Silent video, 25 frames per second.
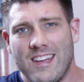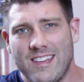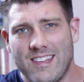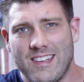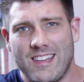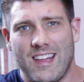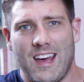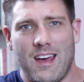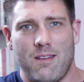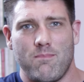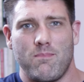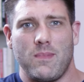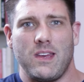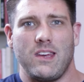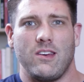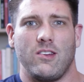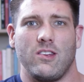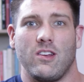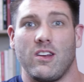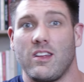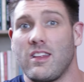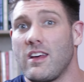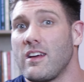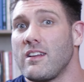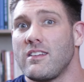to that meal,
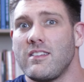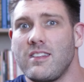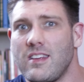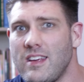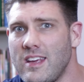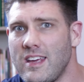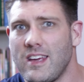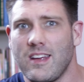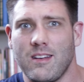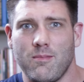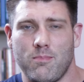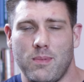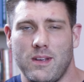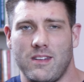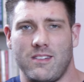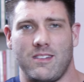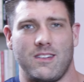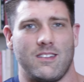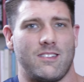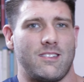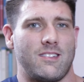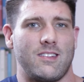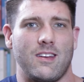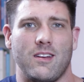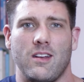you know, that tea and
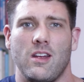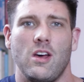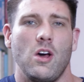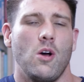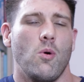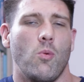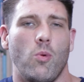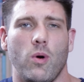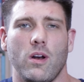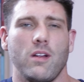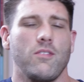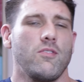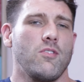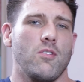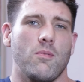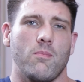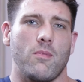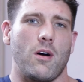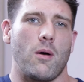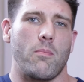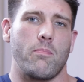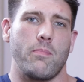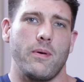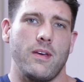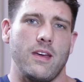biscuits, that whatever it
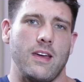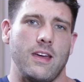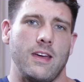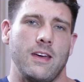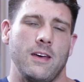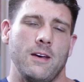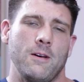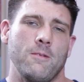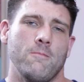might be.